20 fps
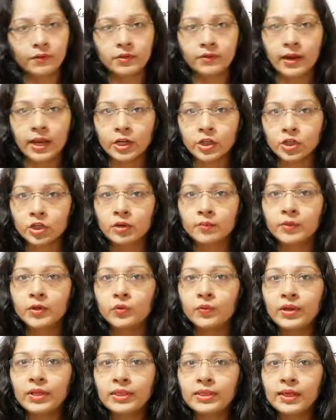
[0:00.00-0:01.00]
of attraction
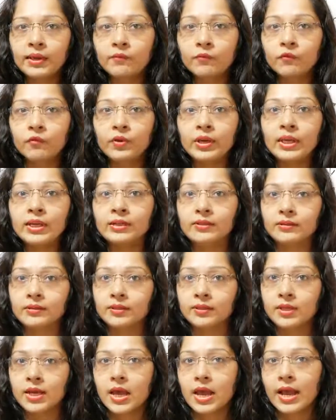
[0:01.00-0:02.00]
between them
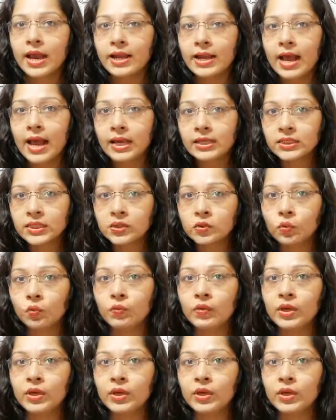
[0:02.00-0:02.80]
weakens, and as it